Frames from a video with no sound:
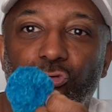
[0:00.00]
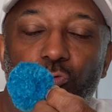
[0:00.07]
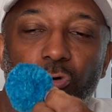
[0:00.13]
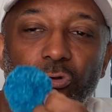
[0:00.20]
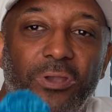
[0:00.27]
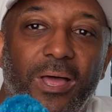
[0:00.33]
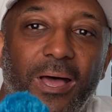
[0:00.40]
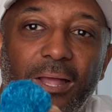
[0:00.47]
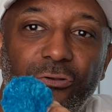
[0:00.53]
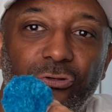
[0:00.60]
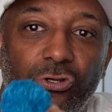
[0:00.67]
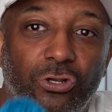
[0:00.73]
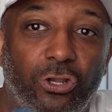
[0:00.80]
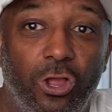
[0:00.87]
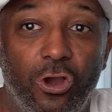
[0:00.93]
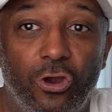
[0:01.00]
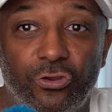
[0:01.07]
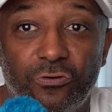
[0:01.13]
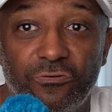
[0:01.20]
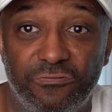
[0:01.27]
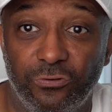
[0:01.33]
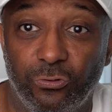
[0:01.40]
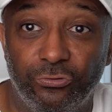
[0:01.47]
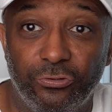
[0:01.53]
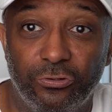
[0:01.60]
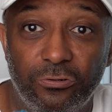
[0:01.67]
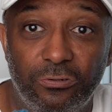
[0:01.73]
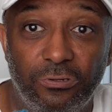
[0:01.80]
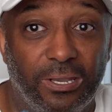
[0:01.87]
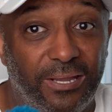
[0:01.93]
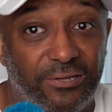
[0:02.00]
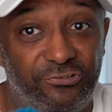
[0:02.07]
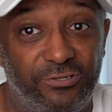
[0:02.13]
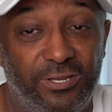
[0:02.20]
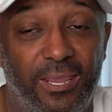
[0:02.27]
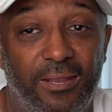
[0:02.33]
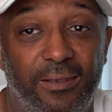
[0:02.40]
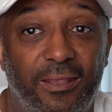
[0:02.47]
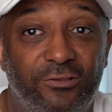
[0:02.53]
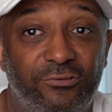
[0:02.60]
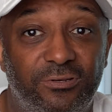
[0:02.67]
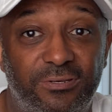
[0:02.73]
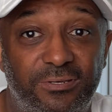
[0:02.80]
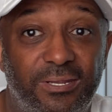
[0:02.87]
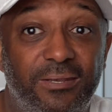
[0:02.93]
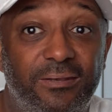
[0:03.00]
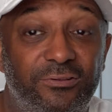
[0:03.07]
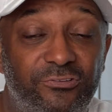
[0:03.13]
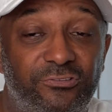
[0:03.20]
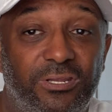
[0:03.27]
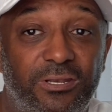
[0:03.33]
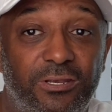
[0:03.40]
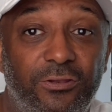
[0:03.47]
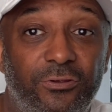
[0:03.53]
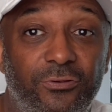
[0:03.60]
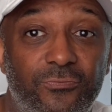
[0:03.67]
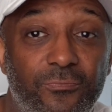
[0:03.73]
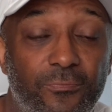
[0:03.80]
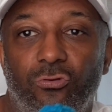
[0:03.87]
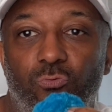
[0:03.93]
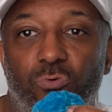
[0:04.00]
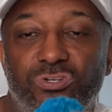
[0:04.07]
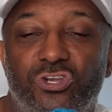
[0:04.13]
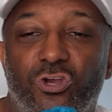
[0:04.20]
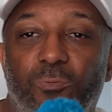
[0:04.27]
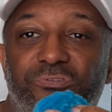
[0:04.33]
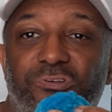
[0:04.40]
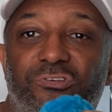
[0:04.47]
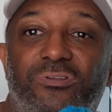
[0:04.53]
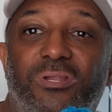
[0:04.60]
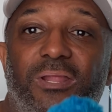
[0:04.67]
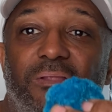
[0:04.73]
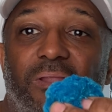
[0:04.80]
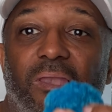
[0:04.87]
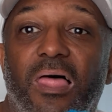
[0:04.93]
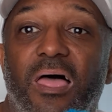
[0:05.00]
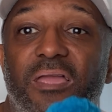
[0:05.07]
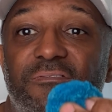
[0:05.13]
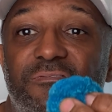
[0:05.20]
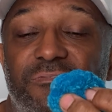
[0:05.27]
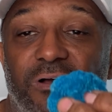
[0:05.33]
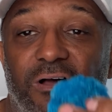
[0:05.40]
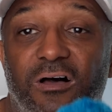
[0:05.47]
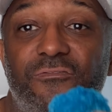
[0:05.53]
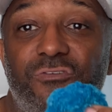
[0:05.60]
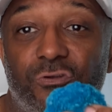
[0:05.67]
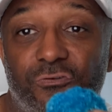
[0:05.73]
will not clog your filter like sand has a tendency to do, which helps extend the life of your